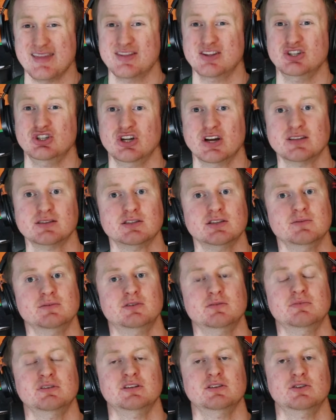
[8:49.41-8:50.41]
And the Jets seem
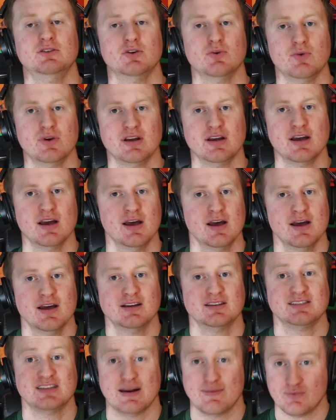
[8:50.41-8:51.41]
to be doing
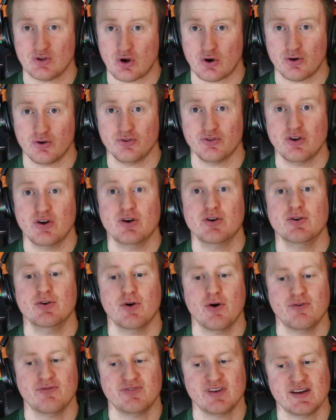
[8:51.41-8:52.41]
Sam Darnold
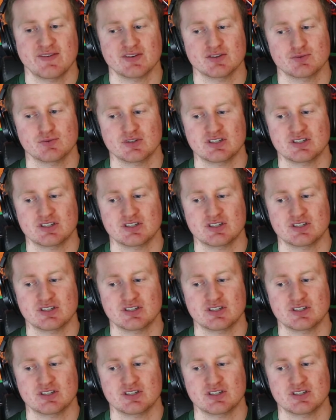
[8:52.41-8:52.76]
no favors,